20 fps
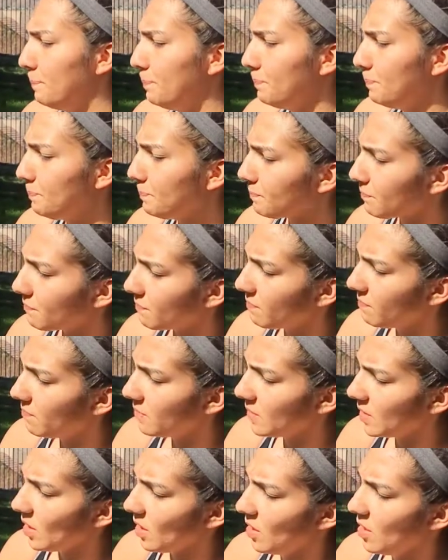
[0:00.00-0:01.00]
once you bring
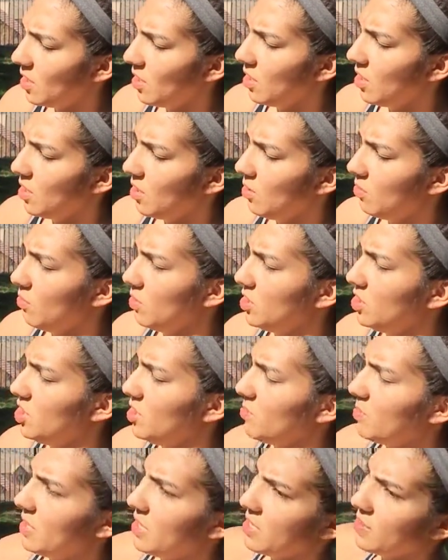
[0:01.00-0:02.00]
it behind your head,
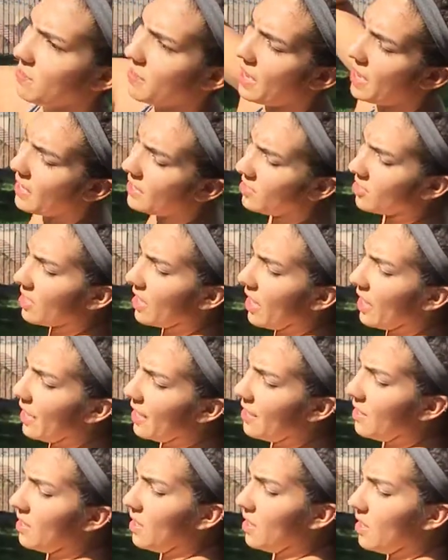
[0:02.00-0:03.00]
you have to make
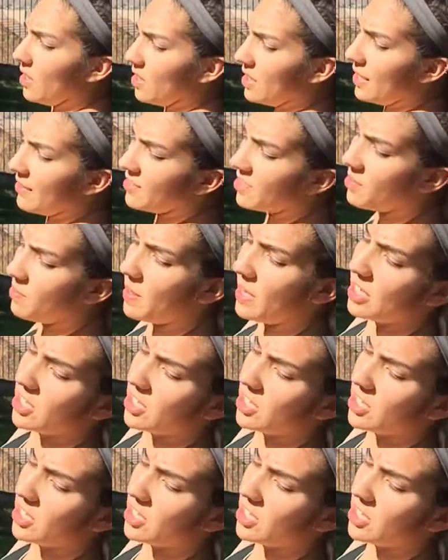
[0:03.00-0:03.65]
sure there's like,